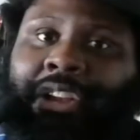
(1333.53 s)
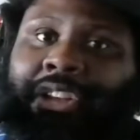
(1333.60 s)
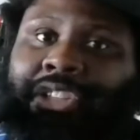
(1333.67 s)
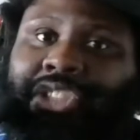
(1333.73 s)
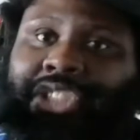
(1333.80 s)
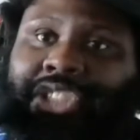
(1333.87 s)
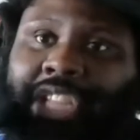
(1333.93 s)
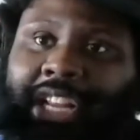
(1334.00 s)

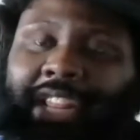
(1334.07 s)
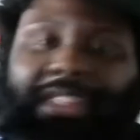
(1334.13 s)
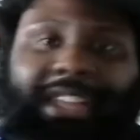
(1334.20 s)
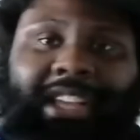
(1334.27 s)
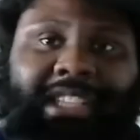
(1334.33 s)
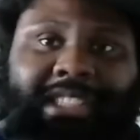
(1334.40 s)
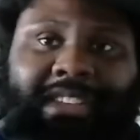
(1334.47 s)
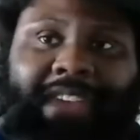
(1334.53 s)
shitty
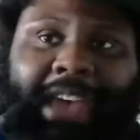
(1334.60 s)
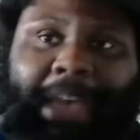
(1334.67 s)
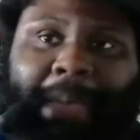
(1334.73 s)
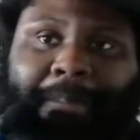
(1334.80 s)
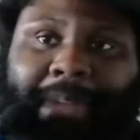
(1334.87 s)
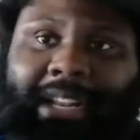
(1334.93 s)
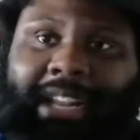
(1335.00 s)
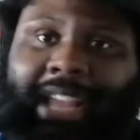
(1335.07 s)
things have
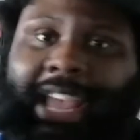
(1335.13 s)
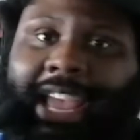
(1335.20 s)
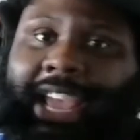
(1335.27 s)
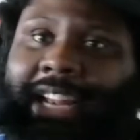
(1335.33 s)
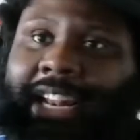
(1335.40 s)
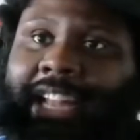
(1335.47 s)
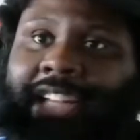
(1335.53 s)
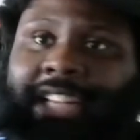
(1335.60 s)
happened,
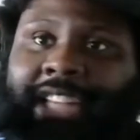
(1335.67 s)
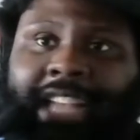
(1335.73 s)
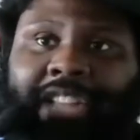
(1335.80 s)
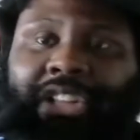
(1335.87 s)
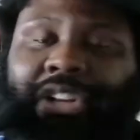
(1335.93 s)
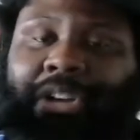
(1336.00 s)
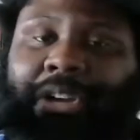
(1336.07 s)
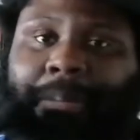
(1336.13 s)
and they
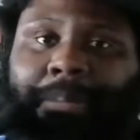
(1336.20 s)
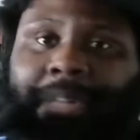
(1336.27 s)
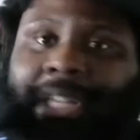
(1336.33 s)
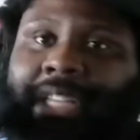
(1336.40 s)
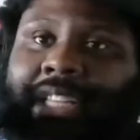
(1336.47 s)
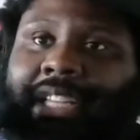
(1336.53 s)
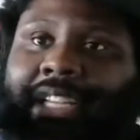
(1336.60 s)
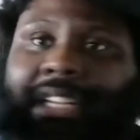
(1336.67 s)
look
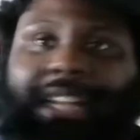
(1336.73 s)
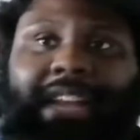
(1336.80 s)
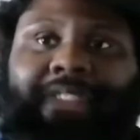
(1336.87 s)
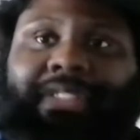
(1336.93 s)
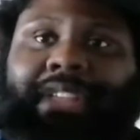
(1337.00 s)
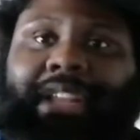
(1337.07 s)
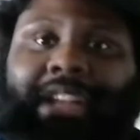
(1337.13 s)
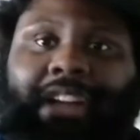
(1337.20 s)
completely
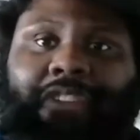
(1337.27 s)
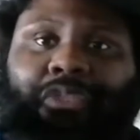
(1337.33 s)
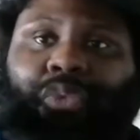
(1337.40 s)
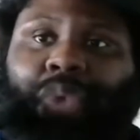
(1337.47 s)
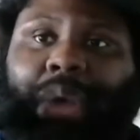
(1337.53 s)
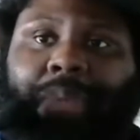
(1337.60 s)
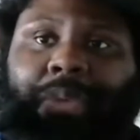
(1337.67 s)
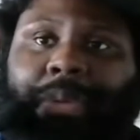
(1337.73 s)
nothing of
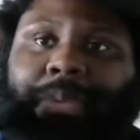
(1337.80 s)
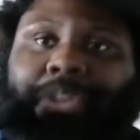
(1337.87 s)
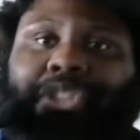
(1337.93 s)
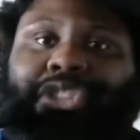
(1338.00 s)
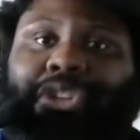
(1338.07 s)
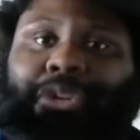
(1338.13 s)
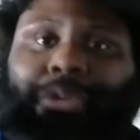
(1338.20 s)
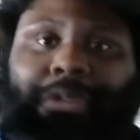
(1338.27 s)
what we were
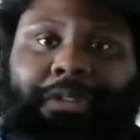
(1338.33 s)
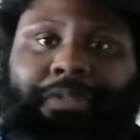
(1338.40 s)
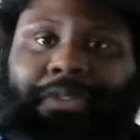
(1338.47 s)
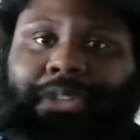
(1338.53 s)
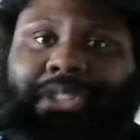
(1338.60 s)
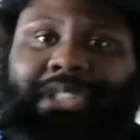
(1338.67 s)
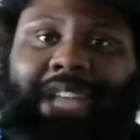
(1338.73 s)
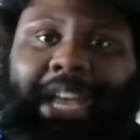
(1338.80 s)
shown the
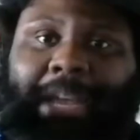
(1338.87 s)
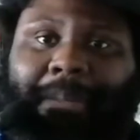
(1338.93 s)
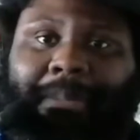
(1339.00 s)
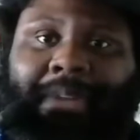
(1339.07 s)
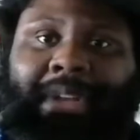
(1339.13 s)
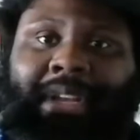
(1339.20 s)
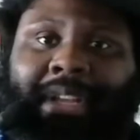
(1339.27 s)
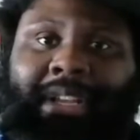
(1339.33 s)
first time
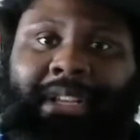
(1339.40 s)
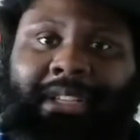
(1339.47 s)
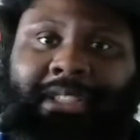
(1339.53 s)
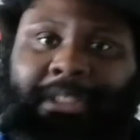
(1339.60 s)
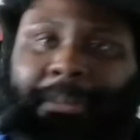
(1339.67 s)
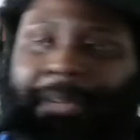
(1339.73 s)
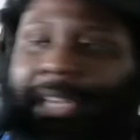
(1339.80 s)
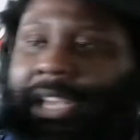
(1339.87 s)

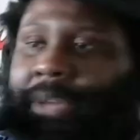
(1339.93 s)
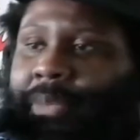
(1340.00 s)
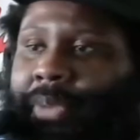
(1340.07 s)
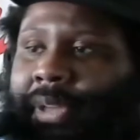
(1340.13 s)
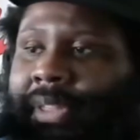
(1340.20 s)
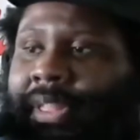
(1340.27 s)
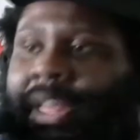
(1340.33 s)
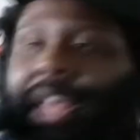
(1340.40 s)
to begin
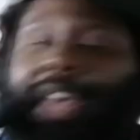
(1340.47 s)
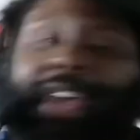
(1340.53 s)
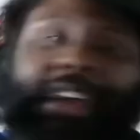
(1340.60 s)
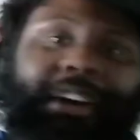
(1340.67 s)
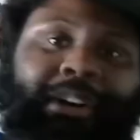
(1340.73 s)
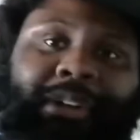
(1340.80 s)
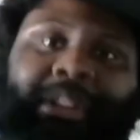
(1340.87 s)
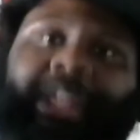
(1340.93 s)
with.
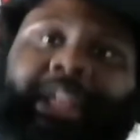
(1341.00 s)
Hell,